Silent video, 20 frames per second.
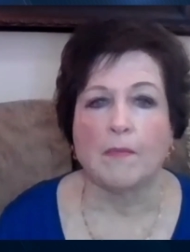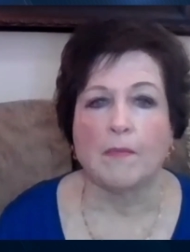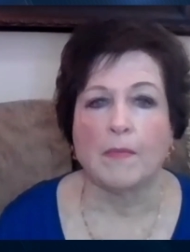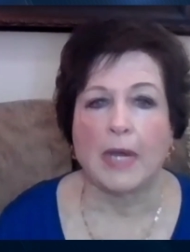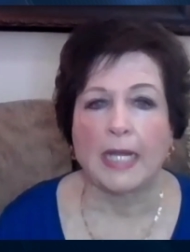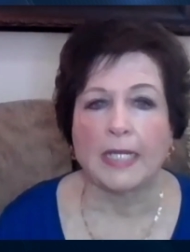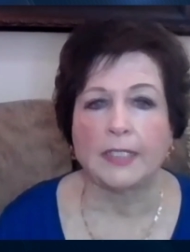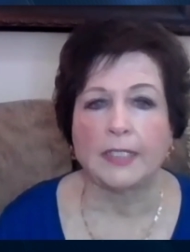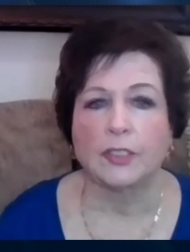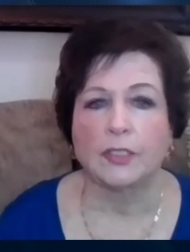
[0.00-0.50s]

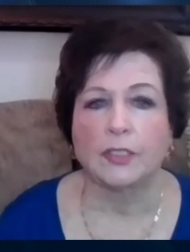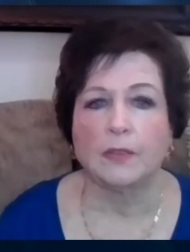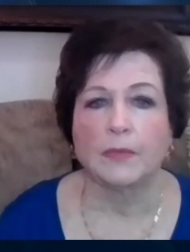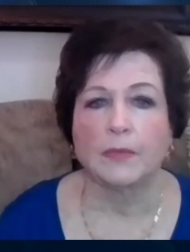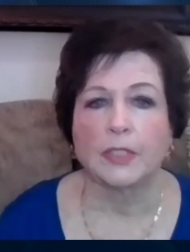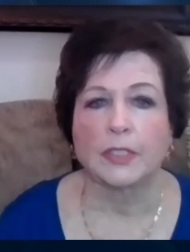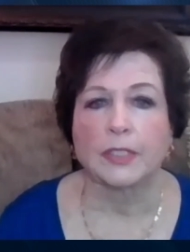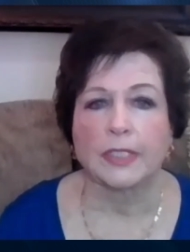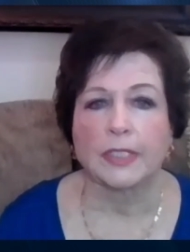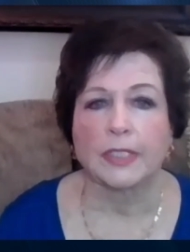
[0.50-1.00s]
My
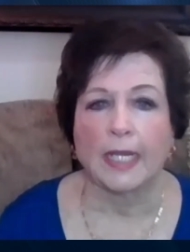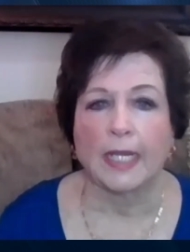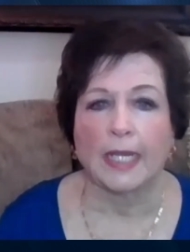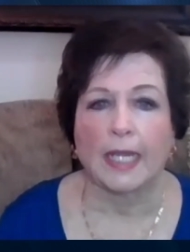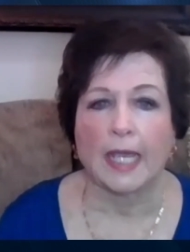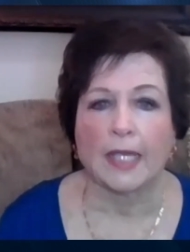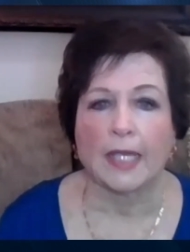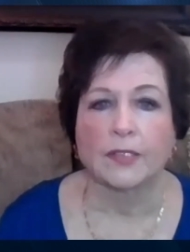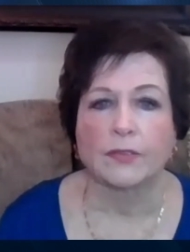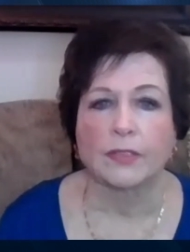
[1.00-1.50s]
tumors
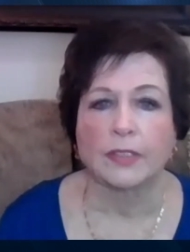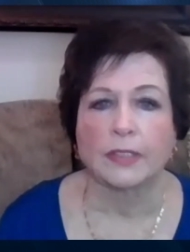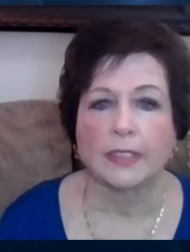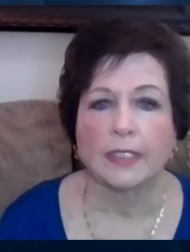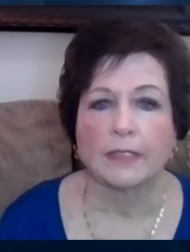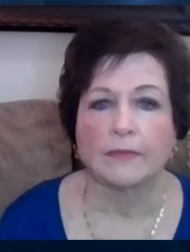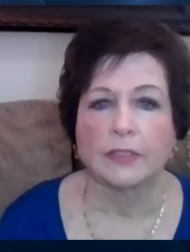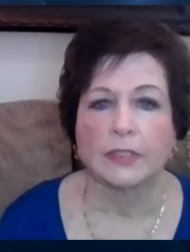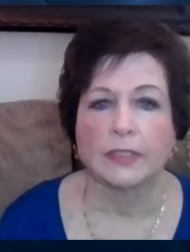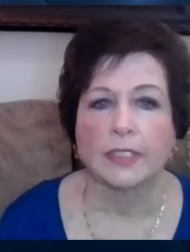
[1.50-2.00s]
and gastrin
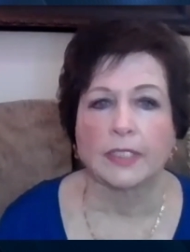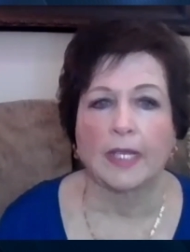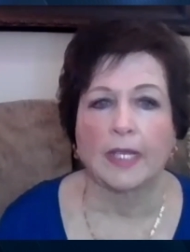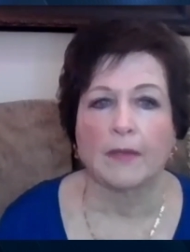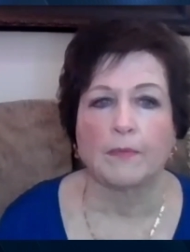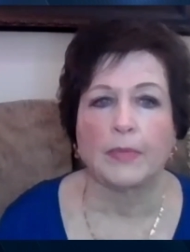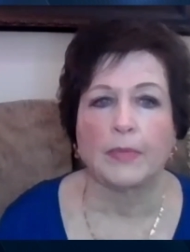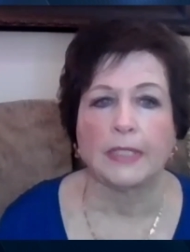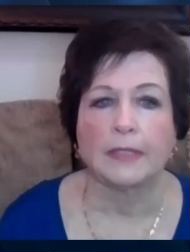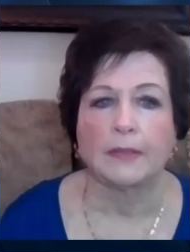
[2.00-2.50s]
levels
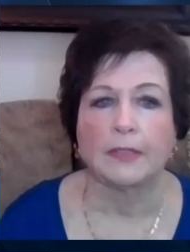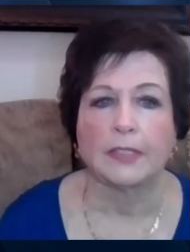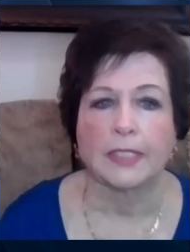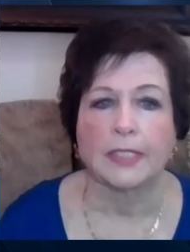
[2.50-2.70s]
have been